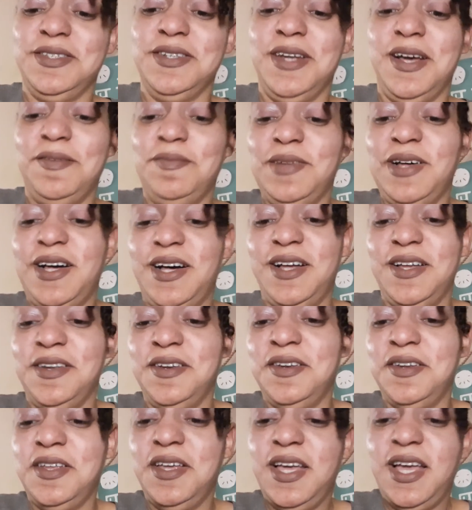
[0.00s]
not
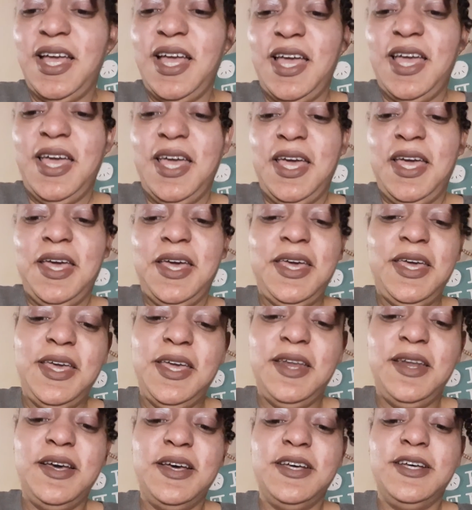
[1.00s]
mine. And